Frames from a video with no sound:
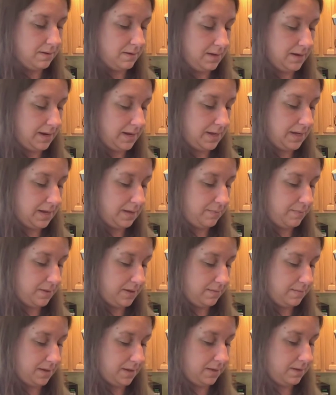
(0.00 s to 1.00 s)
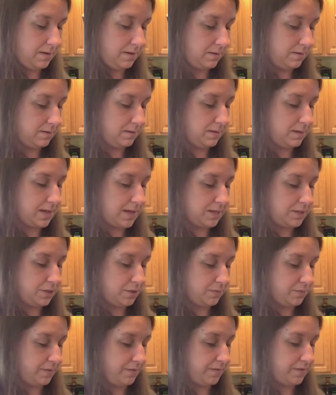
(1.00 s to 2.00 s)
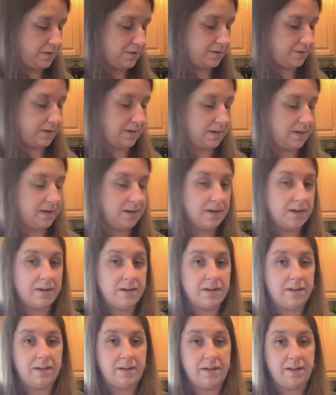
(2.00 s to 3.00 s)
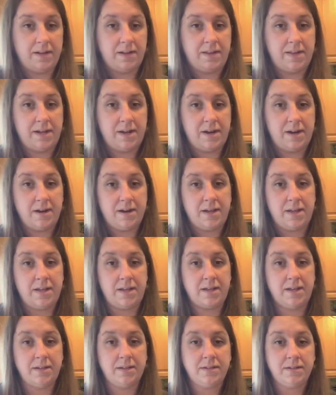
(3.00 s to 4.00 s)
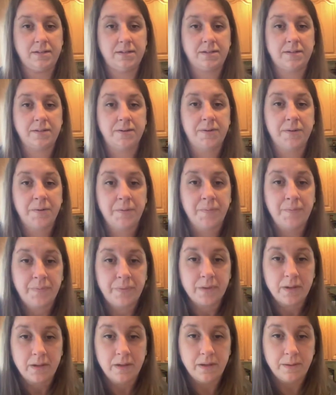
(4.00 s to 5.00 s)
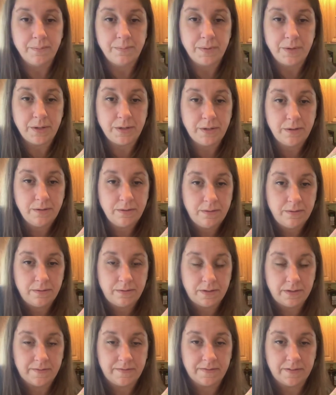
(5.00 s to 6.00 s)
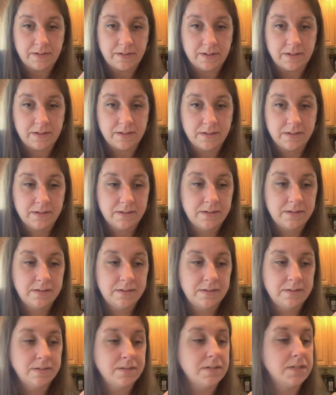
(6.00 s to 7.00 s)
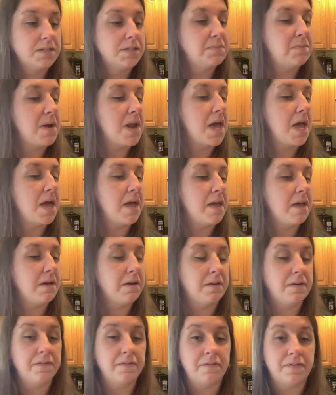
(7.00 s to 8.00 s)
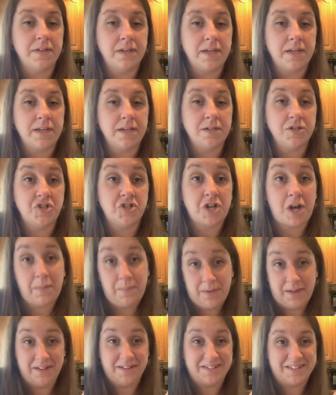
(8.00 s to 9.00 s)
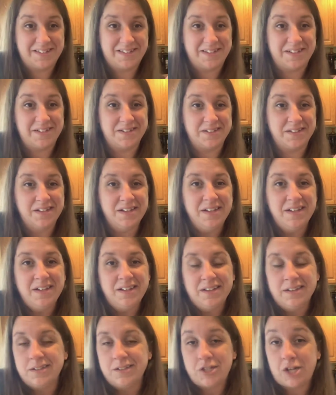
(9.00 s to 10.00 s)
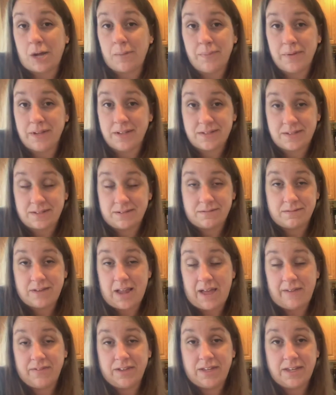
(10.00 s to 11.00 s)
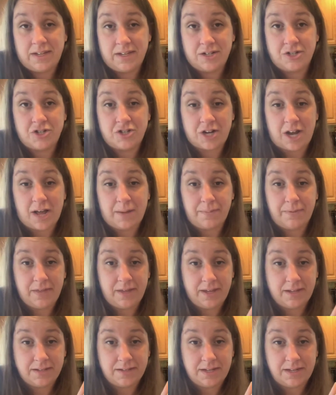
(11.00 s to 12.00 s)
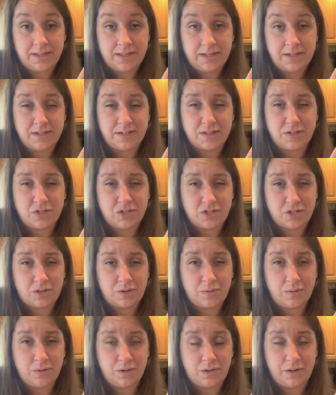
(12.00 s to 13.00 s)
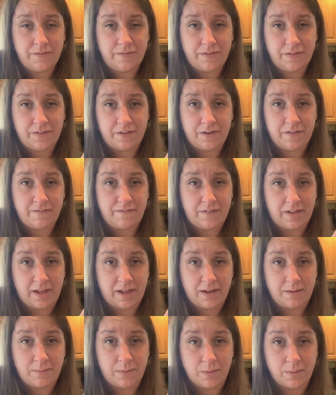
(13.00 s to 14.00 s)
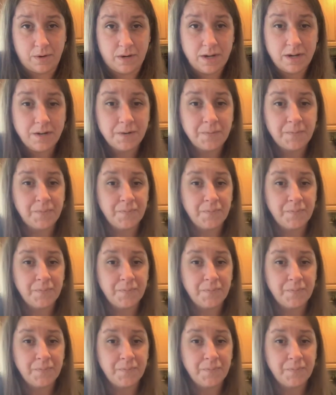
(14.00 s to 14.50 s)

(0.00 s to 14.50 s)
And I keep it in my little classroom refrigerator. And there is a beautiful display of the kids' chopping skills. Having kids chop things like this is so good for their fine motor.